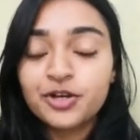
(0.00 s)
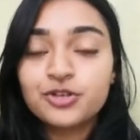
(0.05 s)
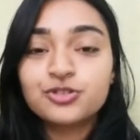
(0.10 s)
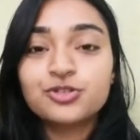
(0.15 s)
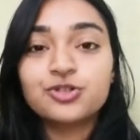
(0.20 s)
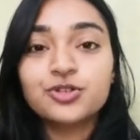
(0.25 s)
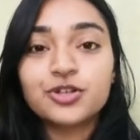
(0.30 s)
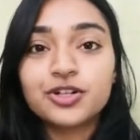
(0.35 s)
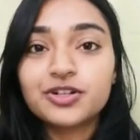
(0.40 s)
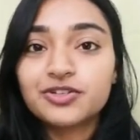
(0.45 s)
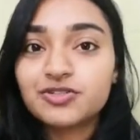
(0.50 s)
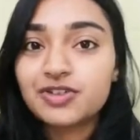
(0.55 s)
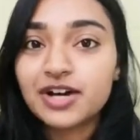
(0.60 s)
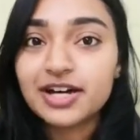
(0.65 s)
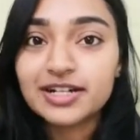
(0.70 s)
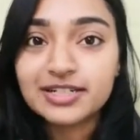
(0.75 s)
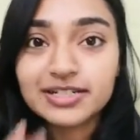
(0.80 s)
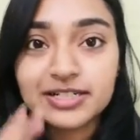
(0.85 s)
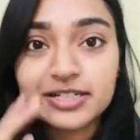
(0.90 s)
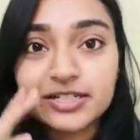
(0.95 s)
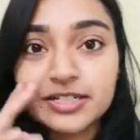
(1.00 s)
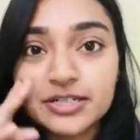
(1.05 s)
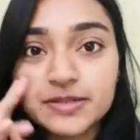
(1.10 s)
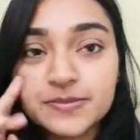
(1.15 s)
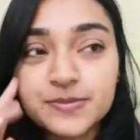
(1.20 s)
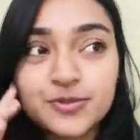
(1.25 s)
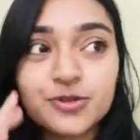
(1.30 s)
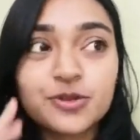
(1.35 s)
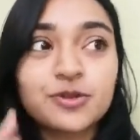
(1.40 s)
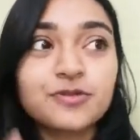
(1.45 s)
So you can write in
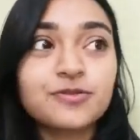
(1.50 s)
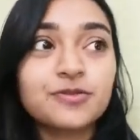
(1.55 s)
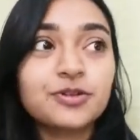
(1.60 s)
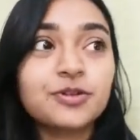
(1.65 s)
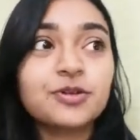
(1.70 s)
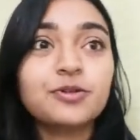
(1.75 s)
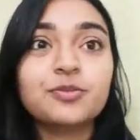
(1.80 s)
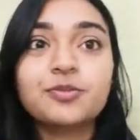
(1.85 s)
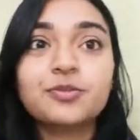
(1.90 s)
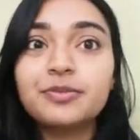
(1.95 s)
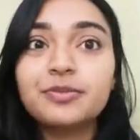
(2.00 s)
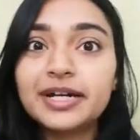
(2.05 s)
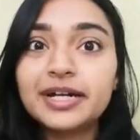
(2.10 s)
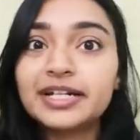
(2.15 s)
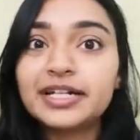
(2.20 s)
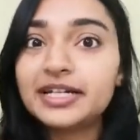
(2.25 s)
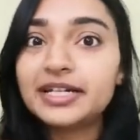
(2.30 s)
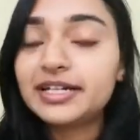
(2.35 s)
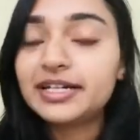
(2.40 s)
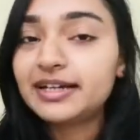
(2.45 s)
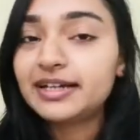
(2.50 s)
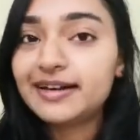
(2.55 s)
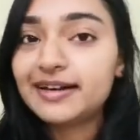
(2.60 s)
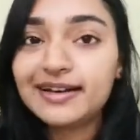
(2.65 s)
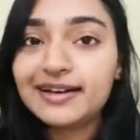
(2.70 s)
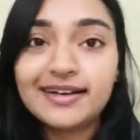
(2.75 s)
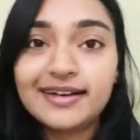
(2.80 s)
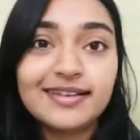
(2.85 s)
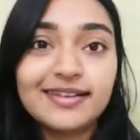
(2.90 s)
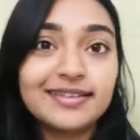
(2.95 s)
terms of, money,
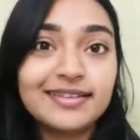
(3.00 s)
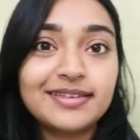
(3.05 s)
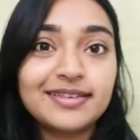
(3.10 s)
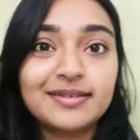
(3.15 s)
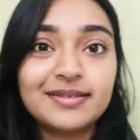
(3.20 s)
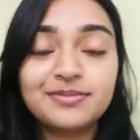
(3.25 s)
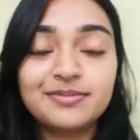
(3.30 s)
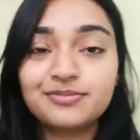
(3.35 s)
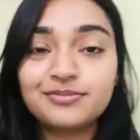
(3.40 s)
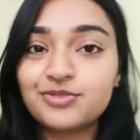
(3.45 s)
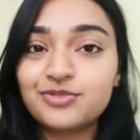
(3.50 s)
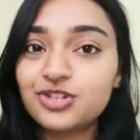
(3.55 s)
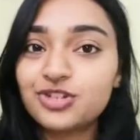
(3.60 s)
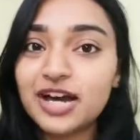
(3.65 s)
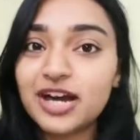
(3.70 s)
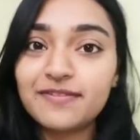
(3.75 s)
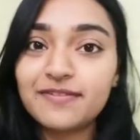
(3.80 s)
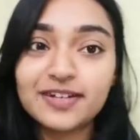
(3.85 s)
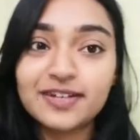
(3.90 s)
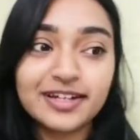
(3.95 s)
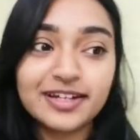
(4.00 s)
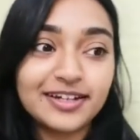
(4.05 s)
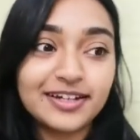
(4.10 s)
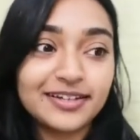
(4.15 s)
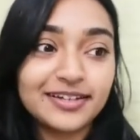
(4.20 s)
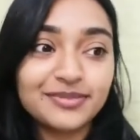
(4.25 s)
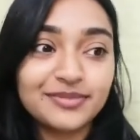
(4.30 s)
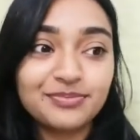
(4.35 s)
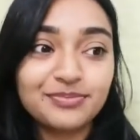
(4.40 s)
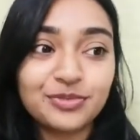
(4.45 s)
health,
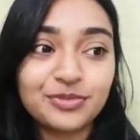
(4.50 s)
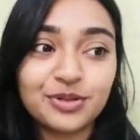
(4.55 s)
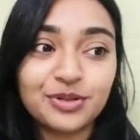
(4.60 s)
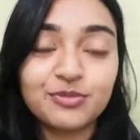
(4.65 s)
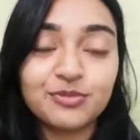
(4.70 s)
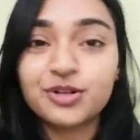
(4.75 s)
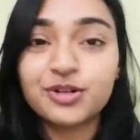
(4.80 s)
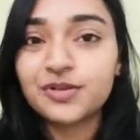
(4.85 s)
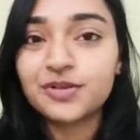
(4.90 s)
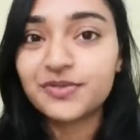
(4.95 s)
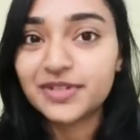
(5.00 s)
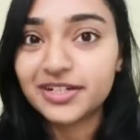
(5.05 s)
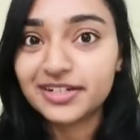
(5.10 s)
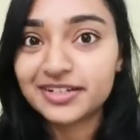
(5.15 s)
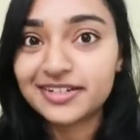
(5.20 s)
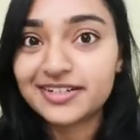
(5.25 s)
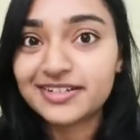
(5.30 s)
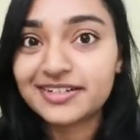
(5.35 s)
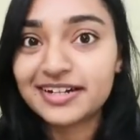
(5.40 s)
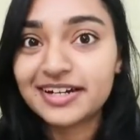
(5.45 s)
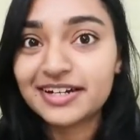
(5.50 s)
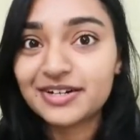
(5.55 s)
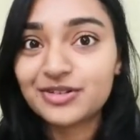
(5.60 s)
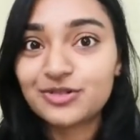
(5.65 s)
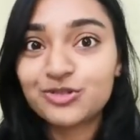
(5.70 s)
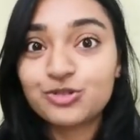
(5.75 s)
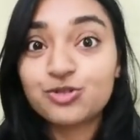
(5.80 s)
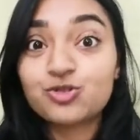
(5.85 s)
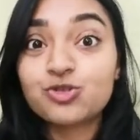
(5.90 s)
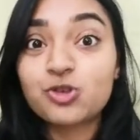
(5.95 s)
traveling, whatever it is,
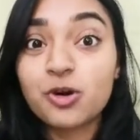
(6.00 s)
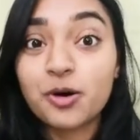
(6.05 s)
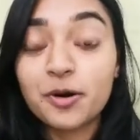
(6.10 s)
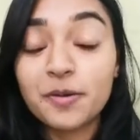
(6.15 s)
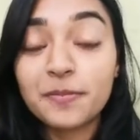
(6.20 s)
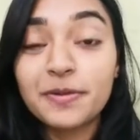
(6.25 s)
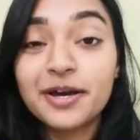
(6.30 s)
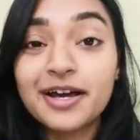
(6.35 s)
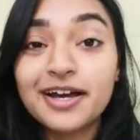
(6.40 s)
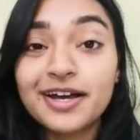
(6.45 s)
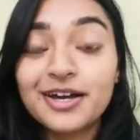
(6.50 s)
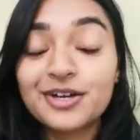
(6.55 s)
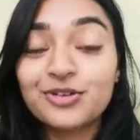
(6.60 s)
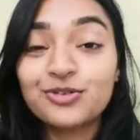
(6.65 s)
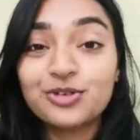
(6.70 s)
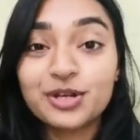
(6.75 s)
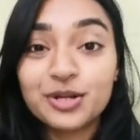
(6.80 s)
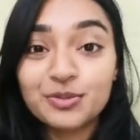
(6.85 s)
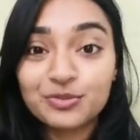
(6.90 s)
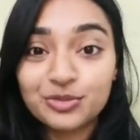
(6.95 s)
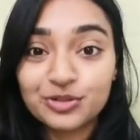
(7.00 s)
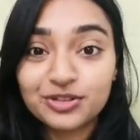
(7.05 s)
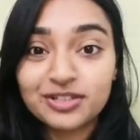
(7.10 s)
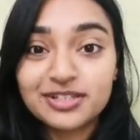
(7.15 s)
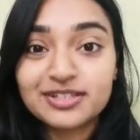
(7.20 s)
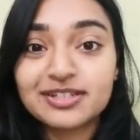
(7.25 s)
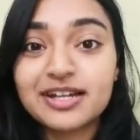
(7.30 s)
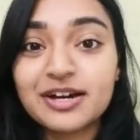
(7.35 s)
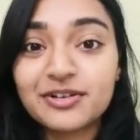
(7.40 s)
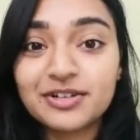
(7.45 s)
right? Job. You can put
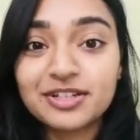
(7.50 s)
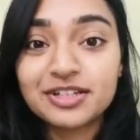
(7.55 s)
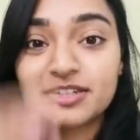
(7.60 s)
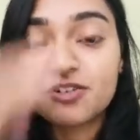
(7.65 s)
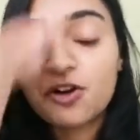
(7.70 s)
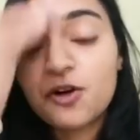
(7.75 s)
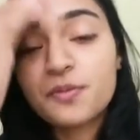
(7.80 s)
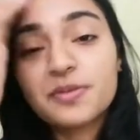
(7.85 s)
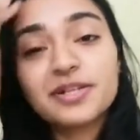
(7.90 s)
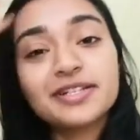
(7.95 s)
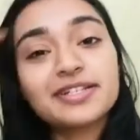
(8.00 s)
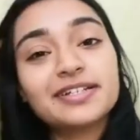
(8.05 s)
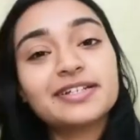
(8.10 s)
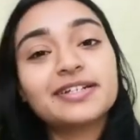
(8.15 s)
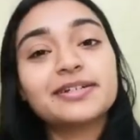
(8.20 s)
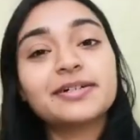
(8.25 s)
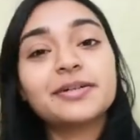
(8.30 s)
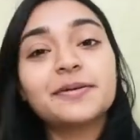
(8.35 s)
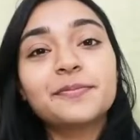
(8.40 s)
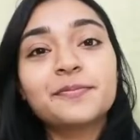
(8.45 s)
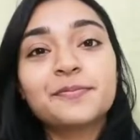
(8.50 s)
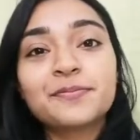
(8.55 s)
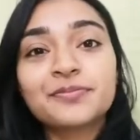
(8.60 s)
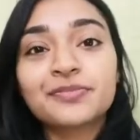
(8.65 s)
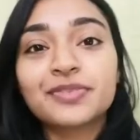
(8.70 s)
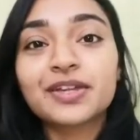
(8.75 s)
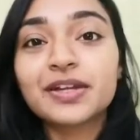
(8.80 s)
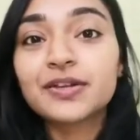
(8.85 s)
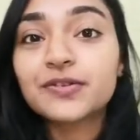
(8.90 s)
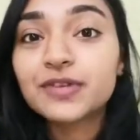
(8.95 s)
this down in the comments here,
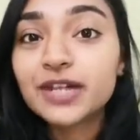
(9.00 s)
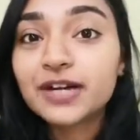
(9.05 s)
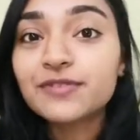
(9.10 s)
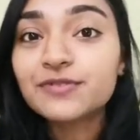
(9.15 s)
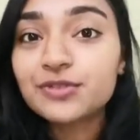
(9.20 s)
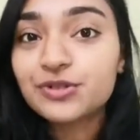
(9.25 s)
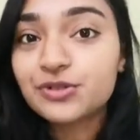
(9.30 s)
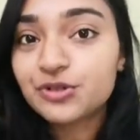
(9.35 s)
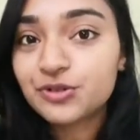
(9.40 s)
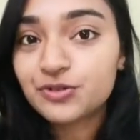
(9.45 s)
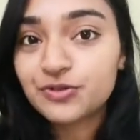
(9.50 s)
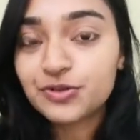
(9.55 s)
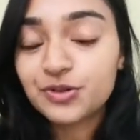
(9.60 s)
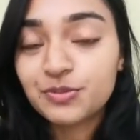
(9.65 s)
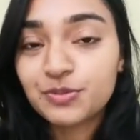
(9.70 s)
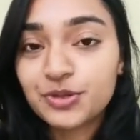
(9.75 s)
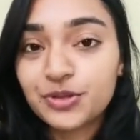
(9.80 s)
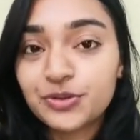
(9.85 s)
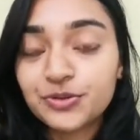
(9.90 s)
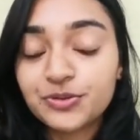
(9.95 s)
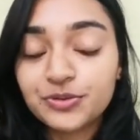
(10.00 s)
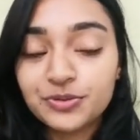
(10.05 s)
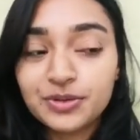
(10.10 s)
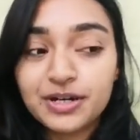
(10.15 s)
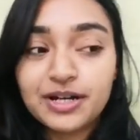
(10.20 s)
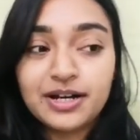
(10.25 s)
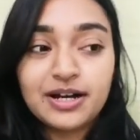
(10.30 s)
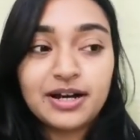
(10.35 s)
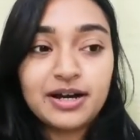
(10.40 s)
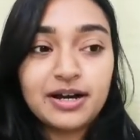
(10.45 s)
and I would love to know from you.
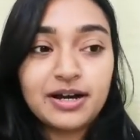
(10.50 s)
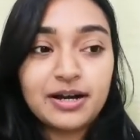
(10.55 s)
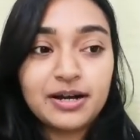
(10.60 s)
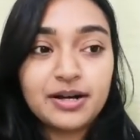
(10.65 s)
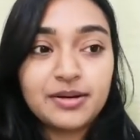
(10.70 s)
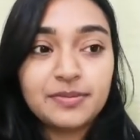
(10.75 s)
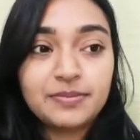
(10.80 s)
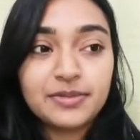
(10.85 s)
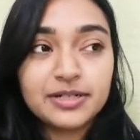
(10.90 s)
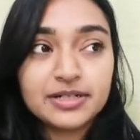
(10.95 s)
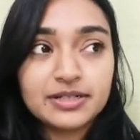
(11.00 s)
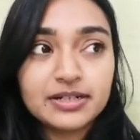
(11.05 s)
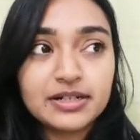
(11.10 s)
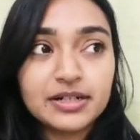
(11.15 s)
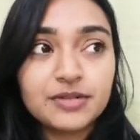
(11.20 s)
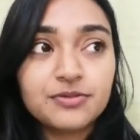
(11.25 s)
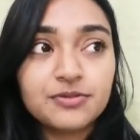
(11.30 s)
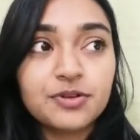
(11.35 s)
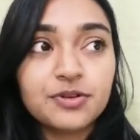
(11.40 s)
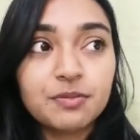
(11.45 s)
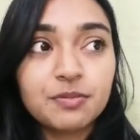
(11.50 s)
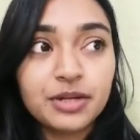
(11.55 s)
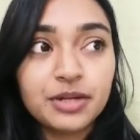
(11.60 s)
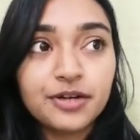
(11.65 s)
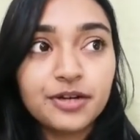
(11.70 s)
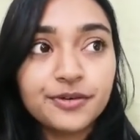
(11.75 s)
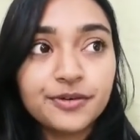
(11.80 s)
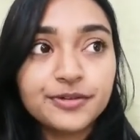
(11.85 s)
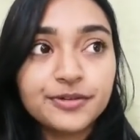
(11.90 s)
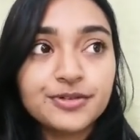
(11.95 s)
Personally, for
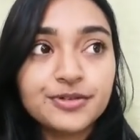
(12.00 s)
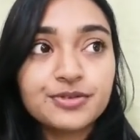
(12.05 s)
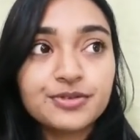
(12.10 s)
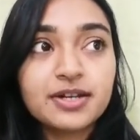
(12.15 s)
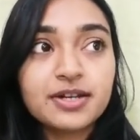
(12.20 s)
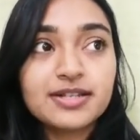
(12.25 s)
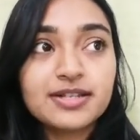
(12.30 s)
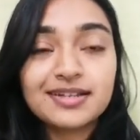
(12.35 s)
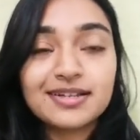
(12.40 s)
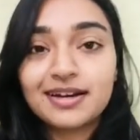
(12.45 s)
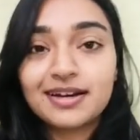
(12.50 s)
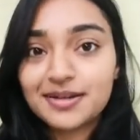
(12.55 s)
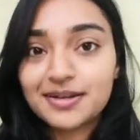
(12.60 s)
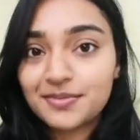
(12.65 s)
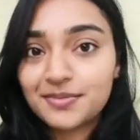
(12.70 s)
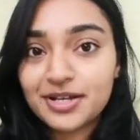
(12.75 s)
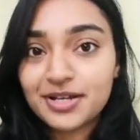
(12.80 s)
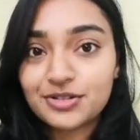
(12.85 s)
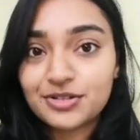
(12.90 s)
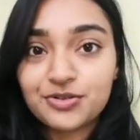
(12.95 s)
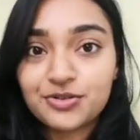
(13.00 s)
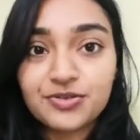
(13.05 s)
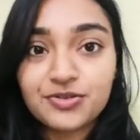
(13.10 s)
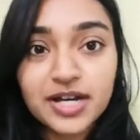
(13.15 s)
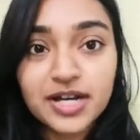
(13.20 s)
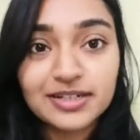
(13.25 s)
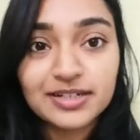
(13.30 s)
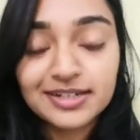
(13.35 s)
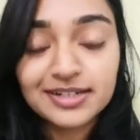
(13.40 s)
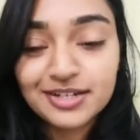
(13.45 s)
me also, as you're
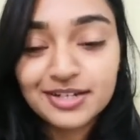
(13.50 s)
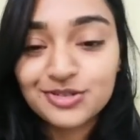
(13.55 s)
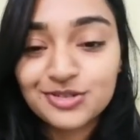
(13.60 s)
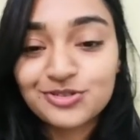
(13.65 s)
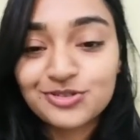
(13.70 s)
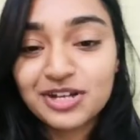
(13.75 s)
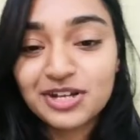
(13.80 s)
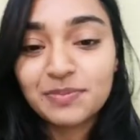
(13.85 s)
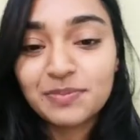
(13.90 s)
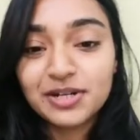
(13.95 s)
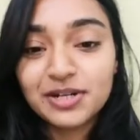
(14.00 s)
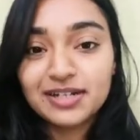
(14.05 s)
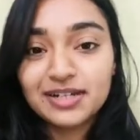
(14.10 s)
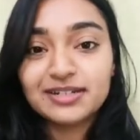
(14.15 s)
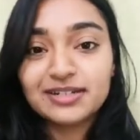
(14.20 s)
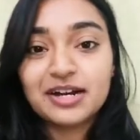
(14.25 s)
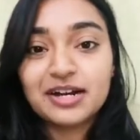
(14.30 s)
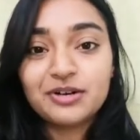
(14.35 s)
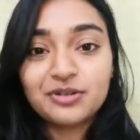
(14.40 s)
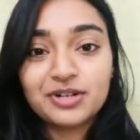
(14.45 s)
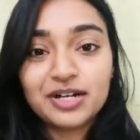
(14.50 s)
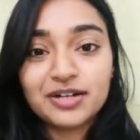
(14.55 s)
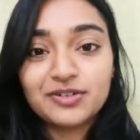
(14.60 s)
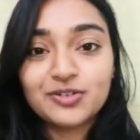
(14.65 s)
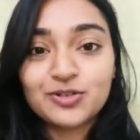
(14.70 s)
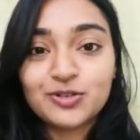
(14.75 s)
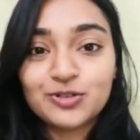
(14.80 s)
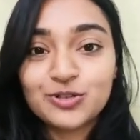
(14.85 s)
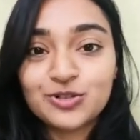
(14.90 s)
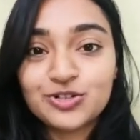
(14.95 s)
writing, as you're typing it down, I
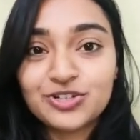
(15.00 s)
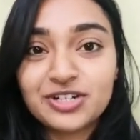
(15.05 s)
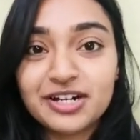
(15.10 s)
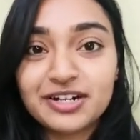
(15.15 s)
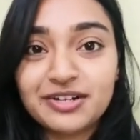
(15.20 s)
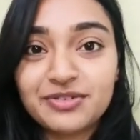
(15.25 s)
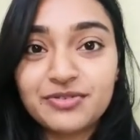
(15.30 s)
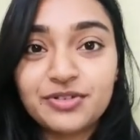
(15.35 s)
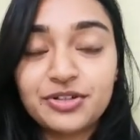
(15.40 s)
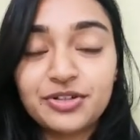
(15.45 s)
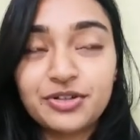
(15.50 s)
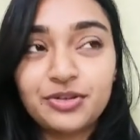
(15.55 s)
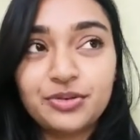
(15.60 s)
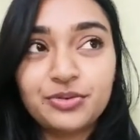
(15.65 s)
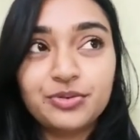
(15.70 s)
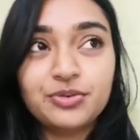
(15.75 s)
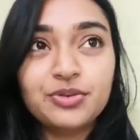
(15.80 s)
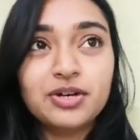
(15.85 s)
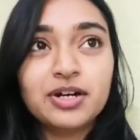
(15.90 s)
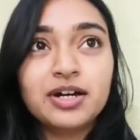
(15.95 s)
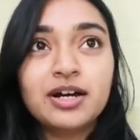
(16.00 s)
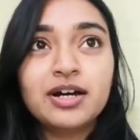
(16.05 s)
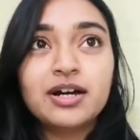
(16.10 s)
also share it with you.